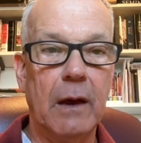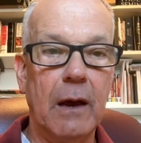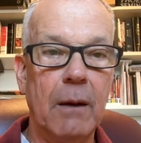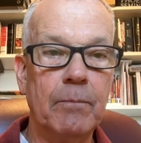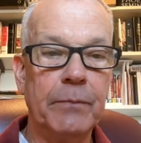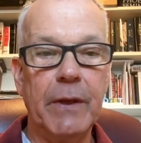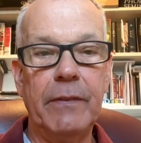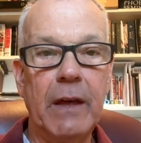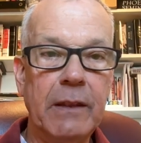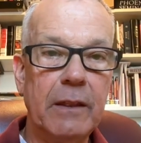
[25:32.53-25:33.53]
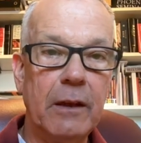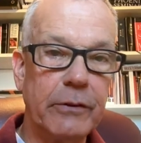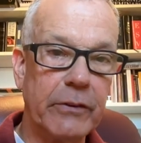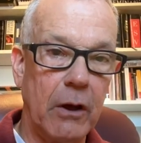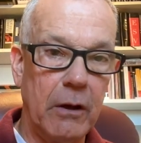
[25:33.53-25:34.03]
And then
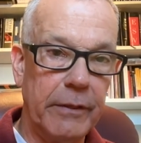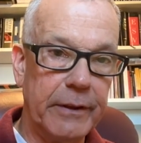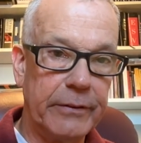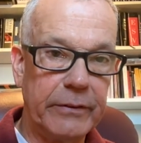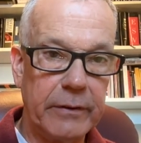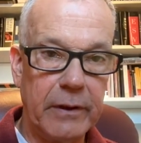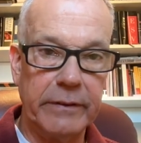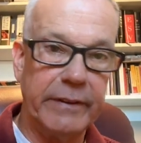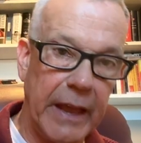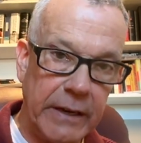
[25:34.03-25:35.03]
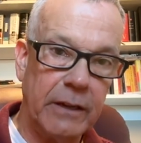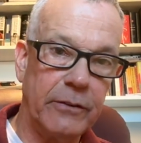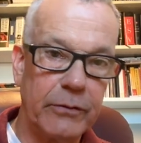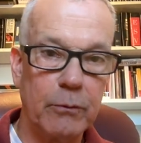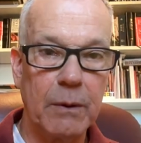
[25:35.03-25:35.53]
there's all this
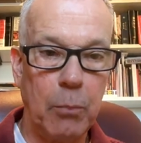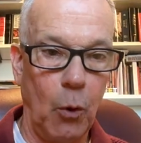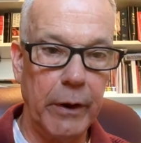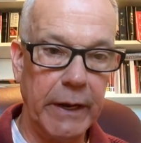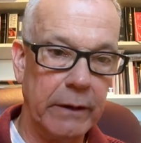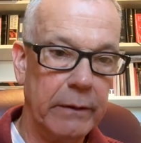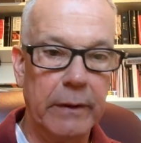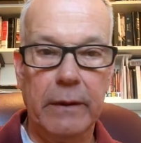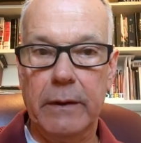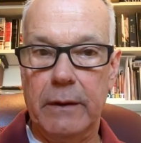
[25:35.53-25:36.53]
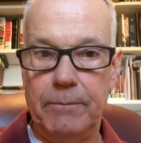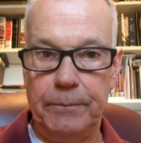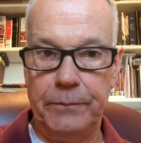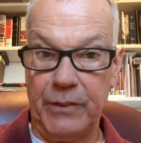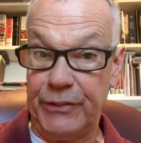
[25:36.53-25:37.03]
attendance reporting
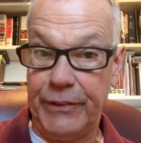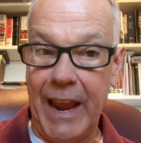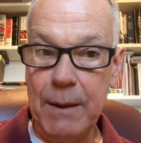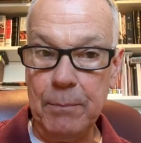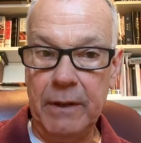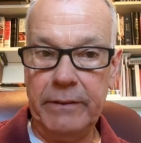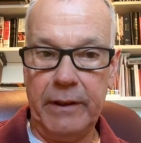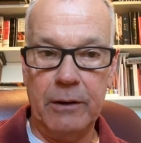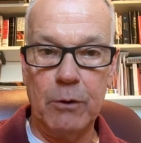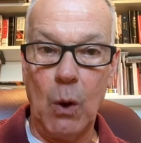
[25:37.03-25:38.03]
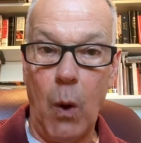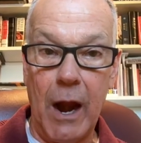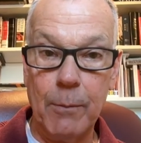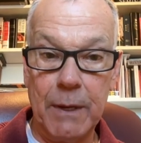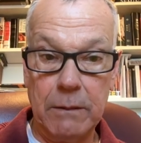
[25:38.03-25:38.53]
statement and
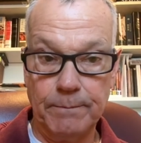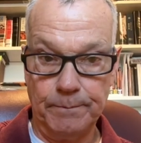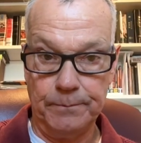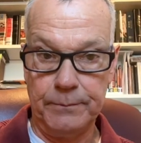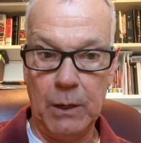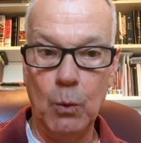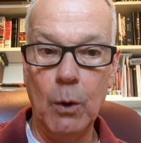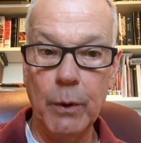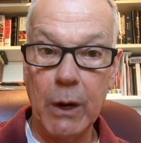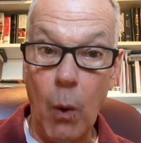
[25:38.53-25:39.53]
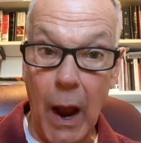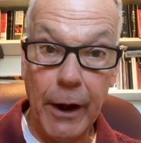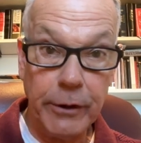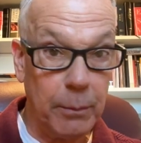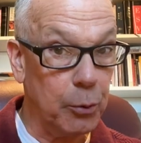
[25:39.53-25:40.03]
requirement that we're
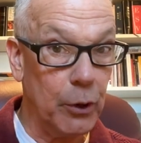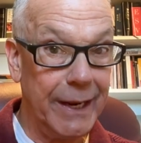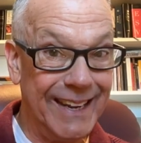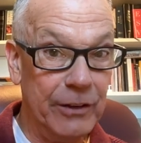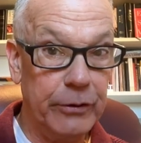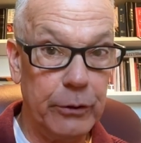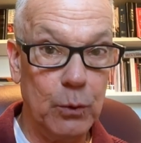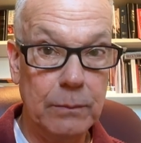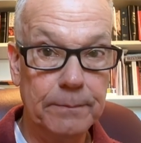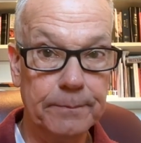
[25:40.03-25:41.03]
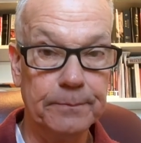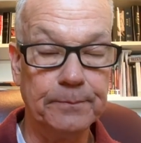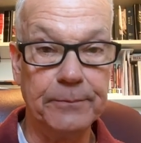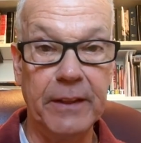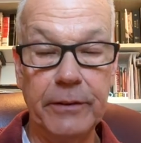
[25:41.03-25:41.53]
required to put into
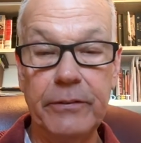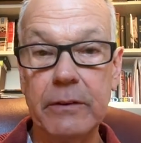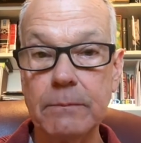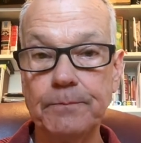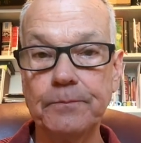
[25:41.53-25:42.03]
this